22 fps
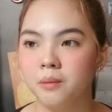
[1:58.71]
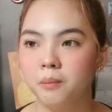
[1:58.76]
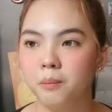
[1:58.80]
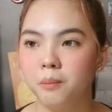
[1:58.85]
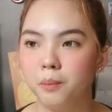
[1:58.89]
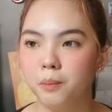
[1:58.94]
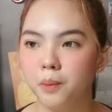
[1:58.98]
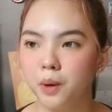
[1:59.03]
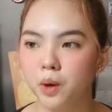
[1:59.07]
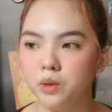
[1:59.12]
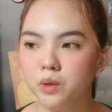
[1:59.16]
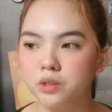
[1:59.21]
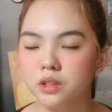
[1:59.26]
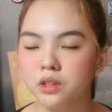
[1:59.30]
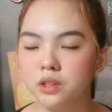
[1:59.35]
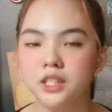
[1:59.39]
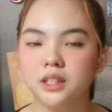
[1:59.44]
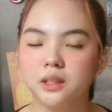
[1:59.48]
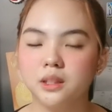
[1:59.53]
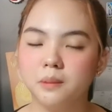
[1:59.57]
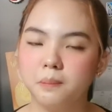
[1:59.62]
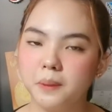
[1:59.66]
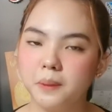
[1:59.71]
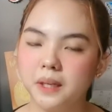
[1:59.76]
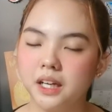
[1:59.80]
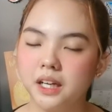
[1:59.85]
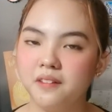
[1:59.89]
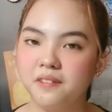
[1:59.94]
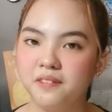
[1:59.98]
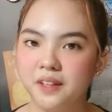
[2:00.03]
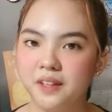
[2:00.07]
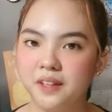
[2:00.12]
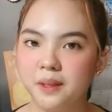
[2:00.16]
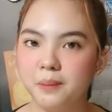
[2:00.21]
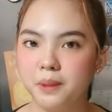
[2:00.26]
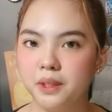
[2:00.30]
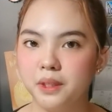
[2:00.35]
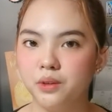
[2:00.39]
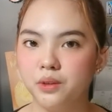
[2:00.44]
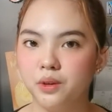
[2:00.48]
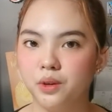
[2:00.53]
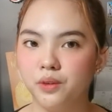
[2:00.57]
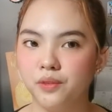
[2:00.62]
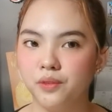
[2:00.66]
most or typical
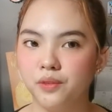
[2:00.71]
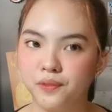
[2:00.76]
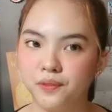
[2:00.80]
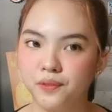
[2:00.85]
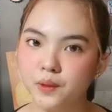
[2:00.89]
Filipino